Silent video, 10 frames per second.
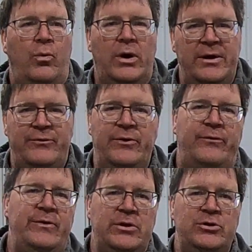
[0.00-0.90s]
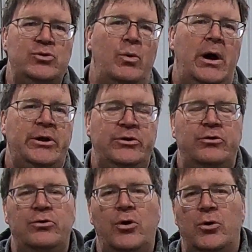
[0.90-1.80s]
what if the field you wanted
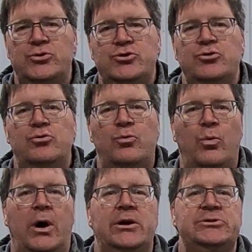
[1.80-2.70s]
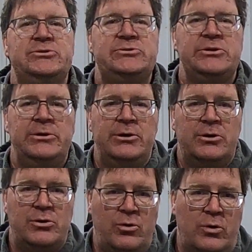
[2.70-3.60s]
to go to was
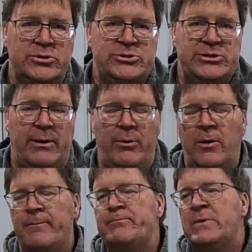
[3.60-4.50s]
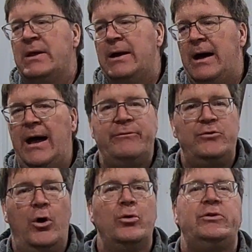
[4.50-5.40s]
corn stubble? I've
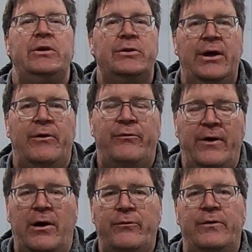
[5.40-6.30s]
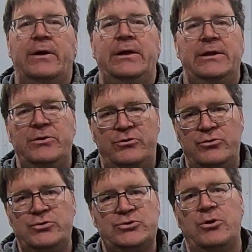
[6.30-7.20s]
no-tilled alfalfa
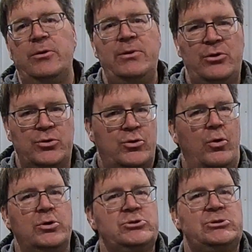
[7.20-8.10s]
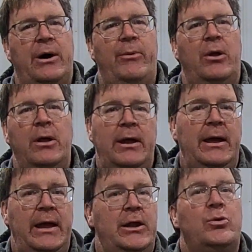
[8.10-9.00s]
into soybean or corn stubble,
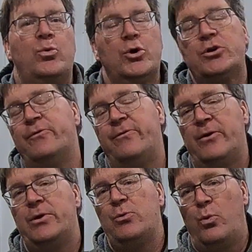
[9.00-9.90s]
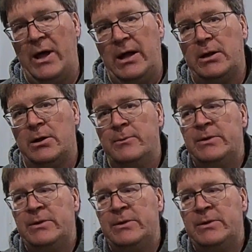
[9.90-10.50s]
and it worked very well.